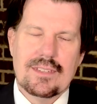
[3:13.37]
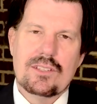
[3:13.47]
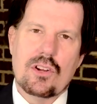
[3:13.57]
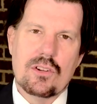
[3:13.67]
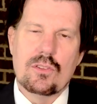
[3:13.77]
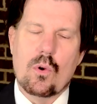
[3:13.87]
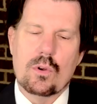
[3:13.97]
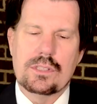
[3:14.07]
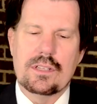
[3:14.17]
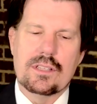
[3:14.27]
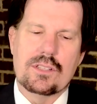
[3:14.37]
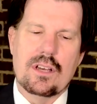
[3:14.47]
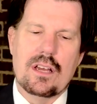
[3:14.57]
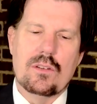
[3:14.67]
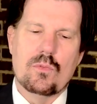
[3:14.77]
Turned the horse into the
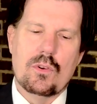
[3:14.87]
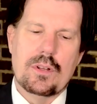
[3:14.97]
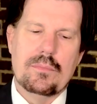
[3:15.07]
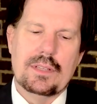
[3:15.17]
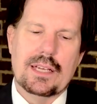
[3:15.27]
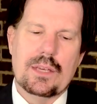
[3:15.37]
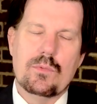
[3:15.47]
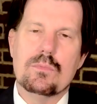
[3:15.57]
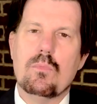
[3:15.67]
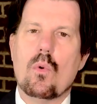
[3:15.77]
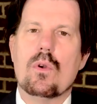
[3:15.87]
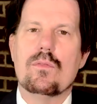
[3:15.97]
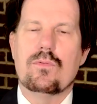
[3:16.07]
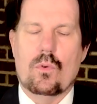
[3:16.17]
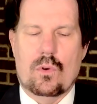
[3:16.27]
sun and rode him like he was born
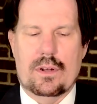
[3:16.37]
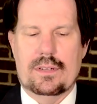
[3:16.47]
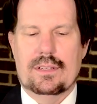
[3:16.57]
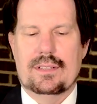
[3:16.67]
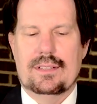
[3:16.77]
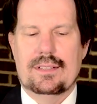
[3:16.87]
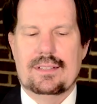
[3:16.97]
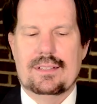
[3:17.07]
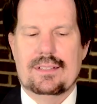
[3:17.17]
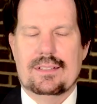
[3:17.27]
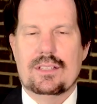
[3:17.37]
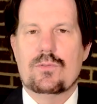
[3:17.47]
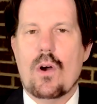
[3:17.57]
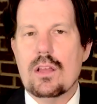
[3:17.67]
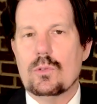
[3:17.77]
for it. His
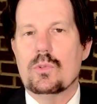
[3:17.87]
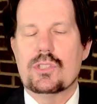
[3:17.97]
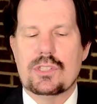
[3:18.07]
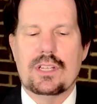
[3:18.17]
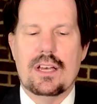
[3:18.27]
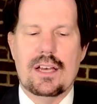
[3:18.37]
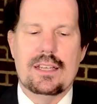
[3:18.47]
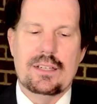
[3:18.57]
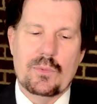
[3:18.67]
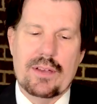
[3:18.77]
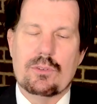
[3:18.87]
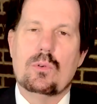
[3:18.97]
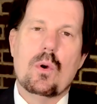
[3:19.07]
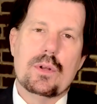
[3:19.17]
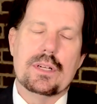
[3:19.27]
father was stunned, and we have a
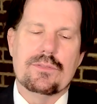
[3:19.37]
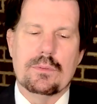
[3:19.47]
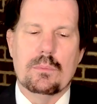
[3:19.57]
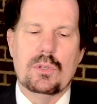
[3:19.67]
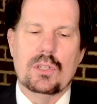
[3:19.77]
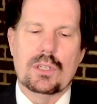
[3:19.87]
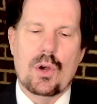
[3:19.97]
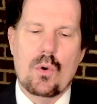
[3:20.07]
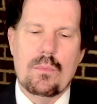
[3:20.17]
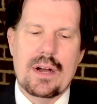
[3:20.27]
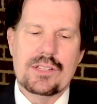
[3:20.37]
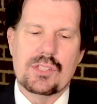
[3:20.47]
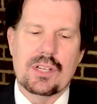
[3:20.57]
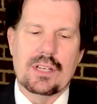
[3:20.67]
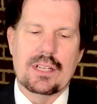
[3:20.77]
quote here from the book. "O my
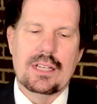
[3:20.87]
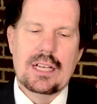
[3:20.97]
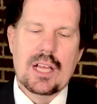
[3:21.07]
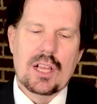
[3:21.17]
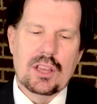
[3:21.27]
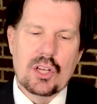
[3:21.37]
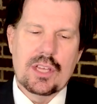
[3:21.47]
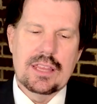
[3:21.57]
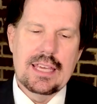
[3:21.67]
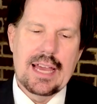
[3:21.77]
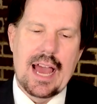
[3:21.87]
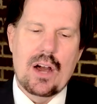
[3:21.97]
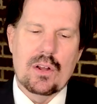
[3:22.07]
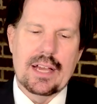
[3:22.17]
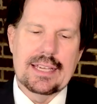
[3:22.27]
son, look thee
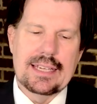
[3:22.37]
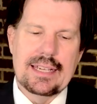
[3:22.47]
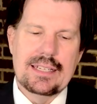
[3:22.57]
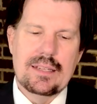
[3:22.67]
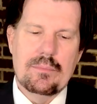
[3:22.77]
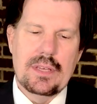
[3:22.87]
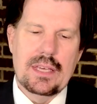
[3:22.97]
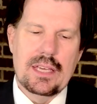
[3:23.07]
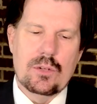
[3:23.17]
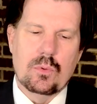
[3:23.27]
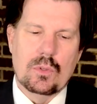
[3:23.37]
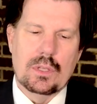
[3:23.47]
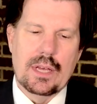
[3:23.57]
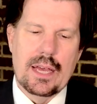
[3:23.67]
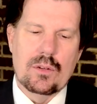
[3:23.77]
out a kingdom equal
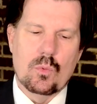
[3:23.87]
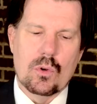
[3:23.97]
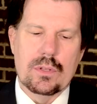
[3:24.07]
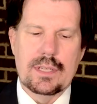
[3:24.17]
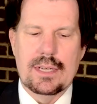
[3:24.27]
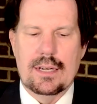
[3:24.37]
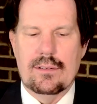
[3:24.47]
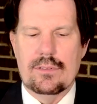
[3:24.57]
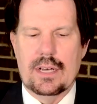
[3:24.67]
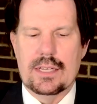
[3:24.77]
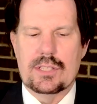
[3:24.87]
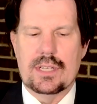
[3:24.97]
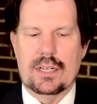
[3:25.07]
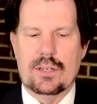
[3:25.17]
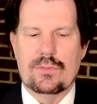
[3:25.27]
and worthy of
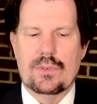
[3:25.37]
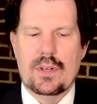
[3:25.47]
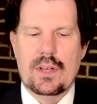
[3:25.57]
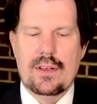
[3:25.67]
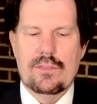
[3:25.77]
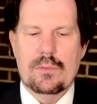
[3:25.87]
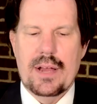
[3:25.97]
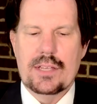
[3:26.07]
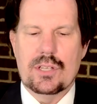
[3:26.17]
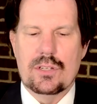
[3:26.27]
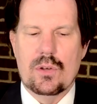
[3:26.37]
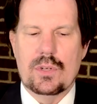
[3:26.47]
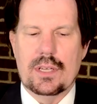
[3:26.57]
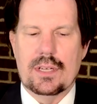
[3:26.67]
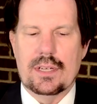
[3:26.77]
thyself, for
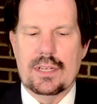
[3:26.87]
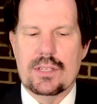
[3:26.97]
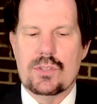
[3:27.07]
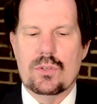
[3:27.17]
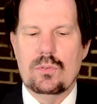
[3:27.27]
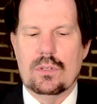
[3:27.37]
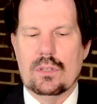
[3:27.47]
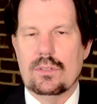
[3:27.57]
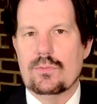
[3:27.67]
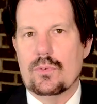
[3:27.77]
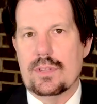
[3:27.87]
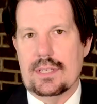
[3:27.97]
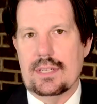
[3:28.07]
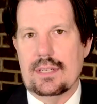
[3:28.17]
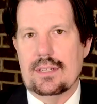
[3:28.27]
Macedonia is too little for
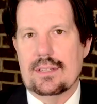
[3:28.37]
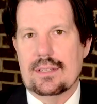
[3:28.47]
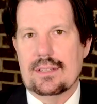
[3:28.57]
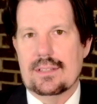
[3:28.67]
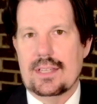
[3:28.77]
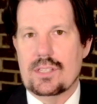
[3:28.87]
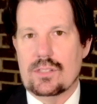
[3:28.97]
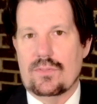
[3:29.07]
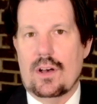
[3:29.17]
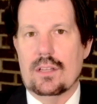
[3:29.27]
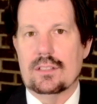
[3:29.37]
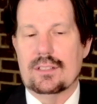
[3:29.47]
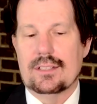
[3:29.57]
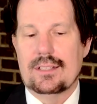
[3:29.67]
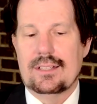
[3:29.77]
thee." That's his father
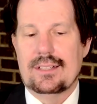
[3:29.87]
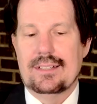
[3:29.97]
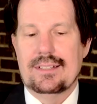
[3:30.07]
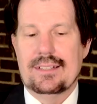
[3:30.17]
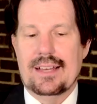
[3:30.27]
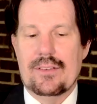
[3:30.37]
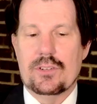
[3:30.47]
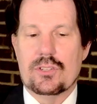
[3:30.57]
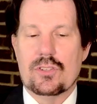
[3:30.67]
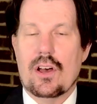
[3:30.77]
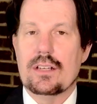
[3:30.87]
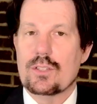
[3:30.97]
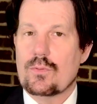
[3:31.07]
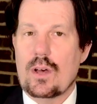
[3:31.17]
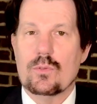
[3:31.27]
after he saw it. And his
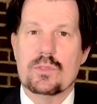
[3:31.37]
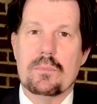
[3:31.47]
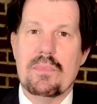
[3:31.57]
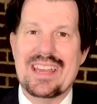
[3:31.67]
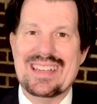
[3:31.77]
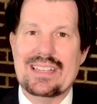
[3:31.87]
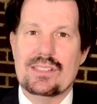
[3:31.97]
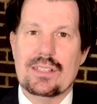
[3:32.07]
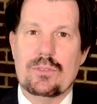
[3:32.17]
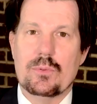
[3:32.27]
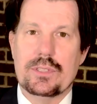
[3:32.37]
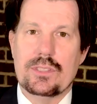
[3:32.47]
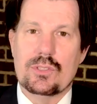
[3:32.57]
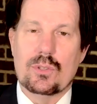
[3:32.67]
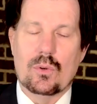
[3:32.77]
father was amazed if you read the
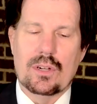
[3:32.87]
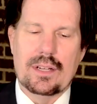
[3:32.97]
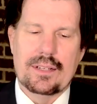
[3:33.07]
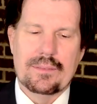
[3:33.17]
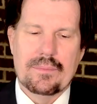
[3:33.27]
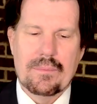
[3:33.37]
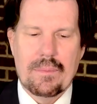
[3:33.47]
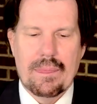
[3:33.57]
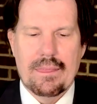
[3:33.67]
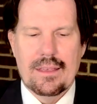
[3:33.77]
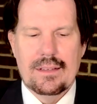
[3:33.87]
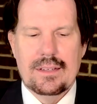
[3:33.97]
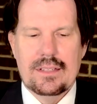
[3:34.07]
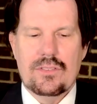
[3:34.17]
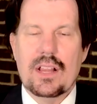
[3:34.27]
story.
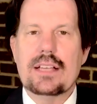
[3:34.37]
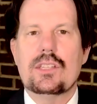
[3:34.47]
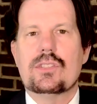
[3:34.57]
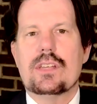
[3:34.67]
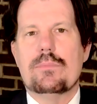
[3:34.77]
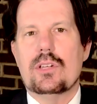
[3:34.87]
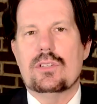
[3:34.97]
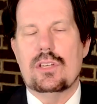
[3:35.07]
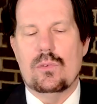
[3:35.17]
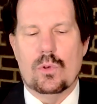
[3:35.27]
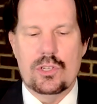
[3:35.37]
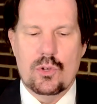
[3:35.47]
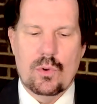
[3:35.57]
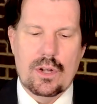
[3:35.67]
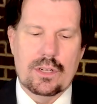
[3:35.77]
So you like this subject and you want to
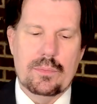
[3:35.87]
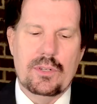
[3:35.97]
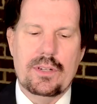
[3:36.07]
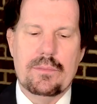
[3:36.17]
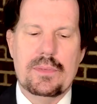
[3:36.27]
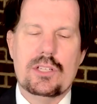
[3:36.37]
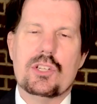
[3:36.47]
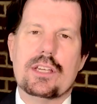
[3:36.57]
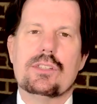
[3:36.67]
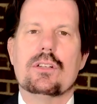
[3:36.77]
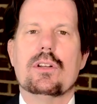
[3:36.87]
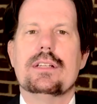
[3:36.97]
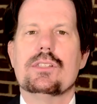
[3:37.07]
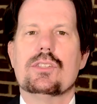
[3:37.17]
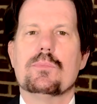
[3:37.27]
join our community of men chasing
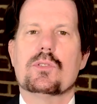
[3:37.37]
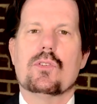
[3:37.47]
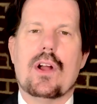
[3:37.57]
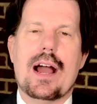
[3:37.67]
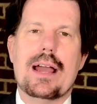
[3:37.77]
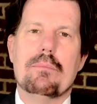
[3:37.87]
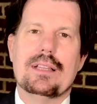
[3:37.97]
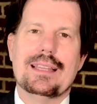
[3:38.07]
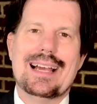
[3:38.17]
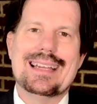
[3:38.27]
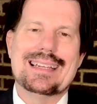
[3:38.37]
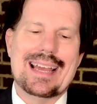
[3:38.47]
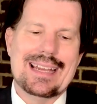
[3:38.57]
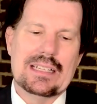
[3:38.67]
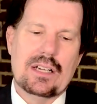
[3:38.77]
greatness, subscribe, like,
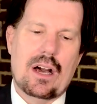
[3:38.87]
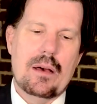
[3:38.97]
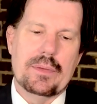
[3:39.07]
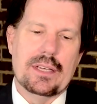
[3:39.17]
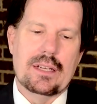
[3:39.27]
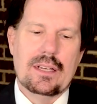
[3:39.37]
and comment